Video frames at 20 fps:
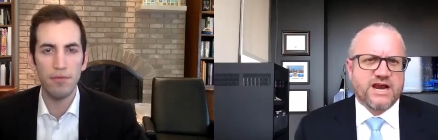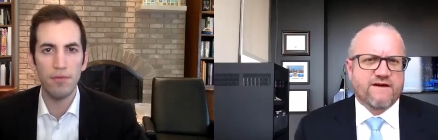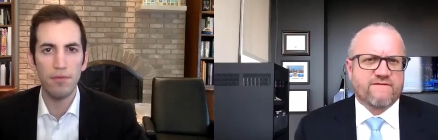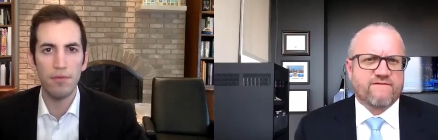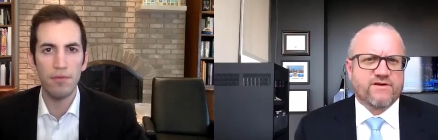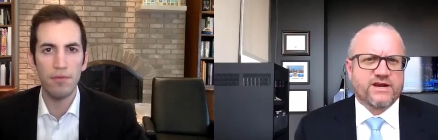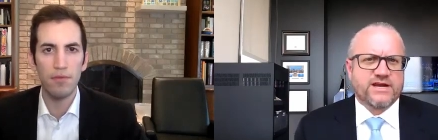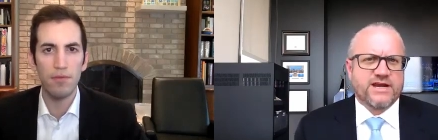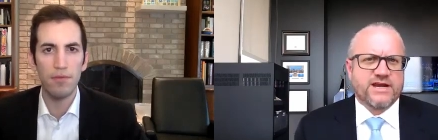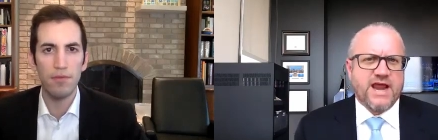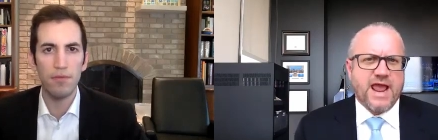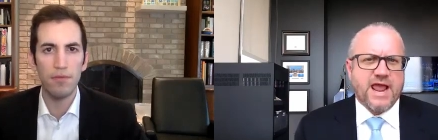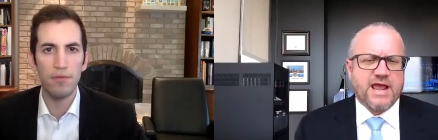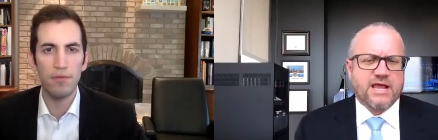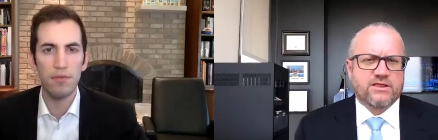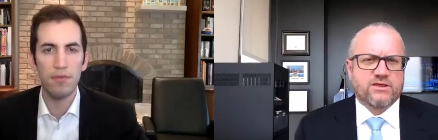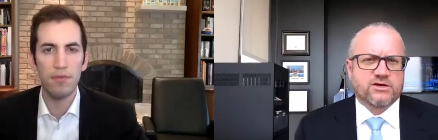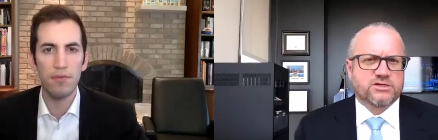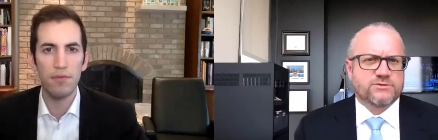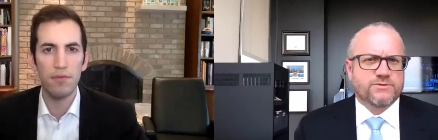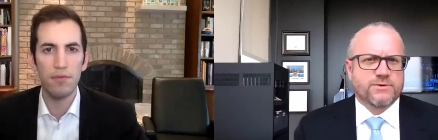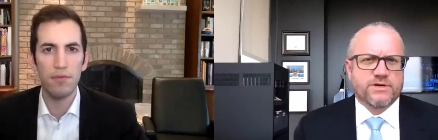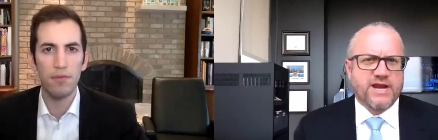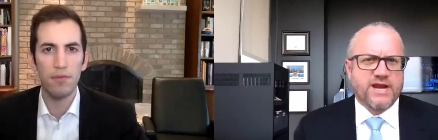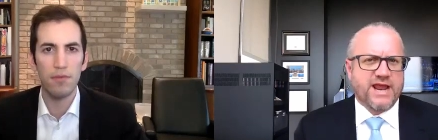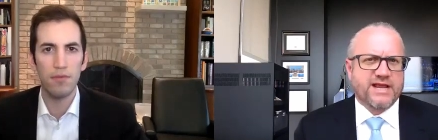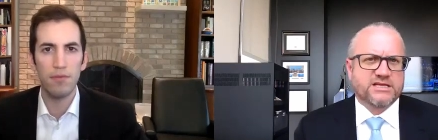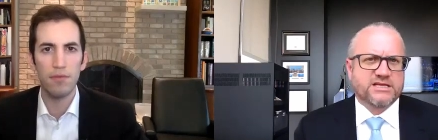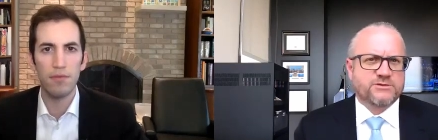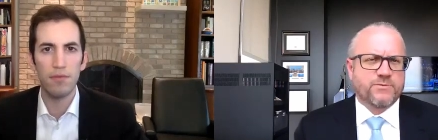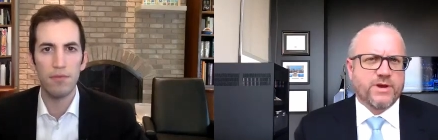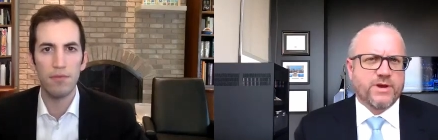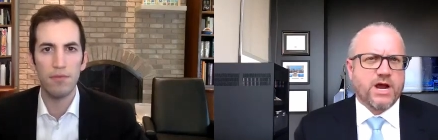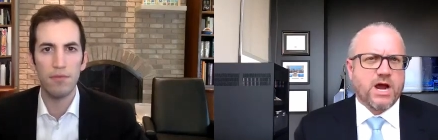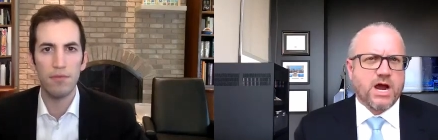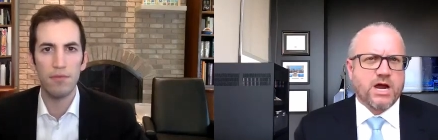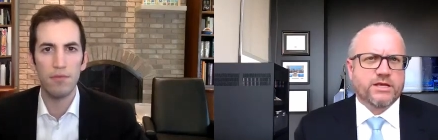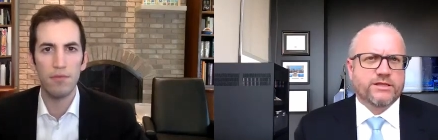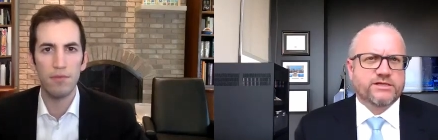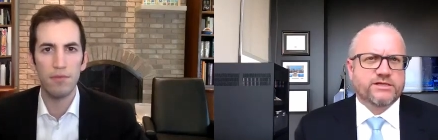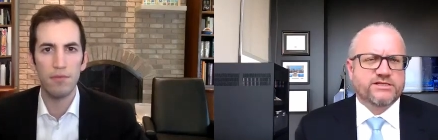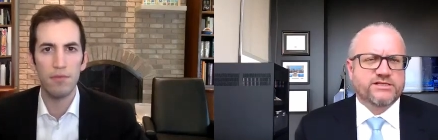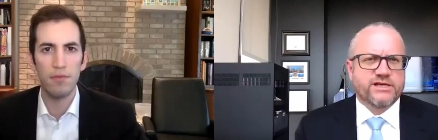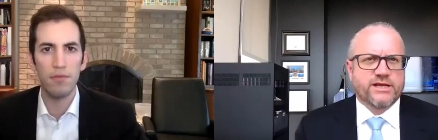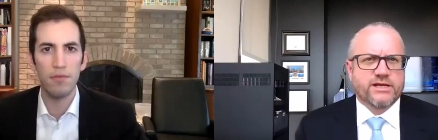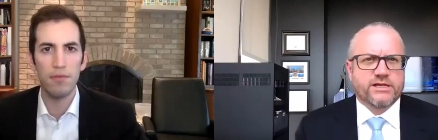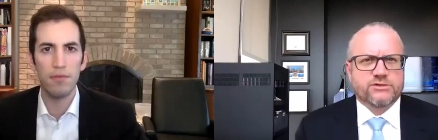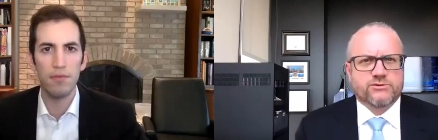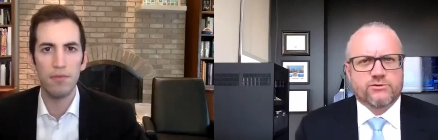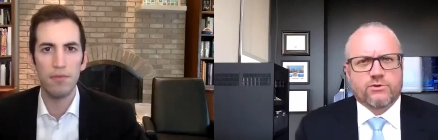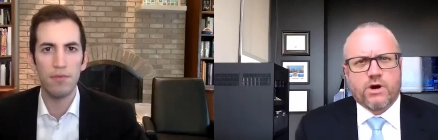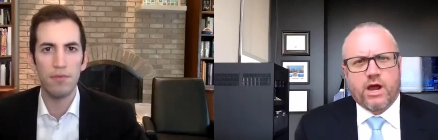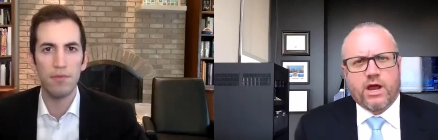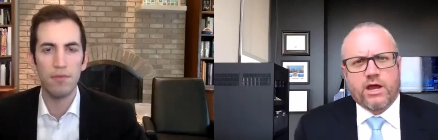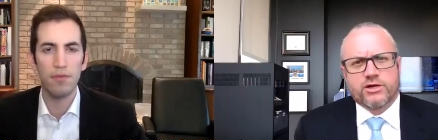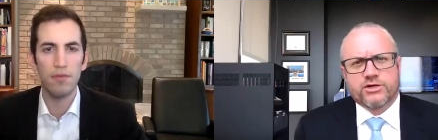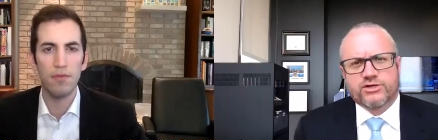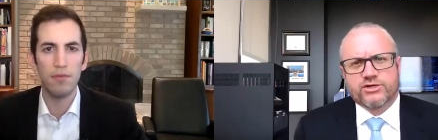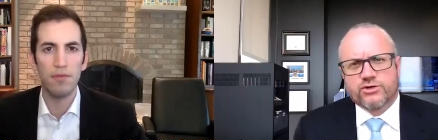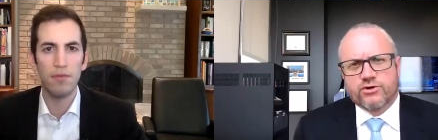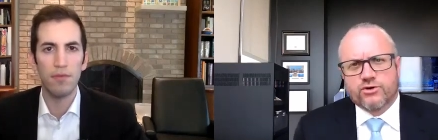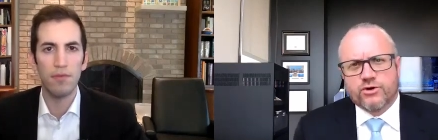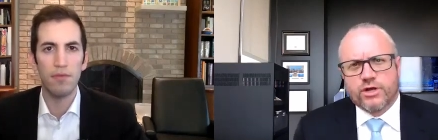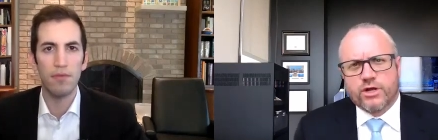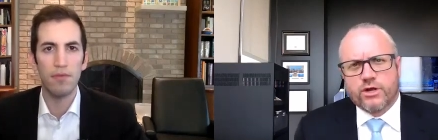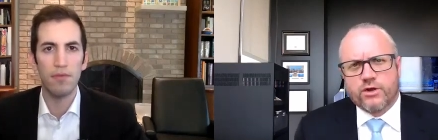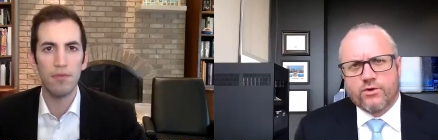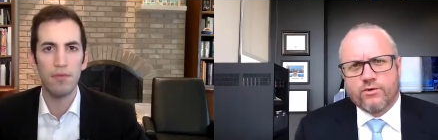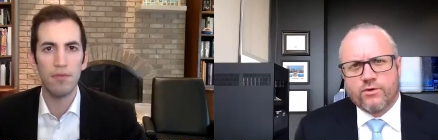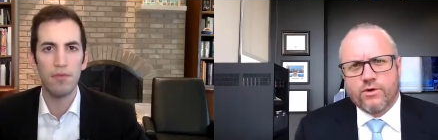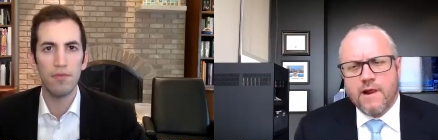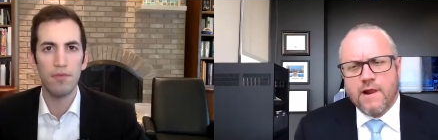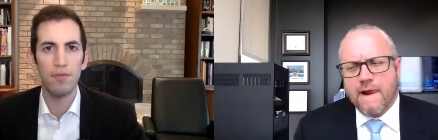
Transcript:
Speaker 1: every day. There's been days behind the scenes where I assure you,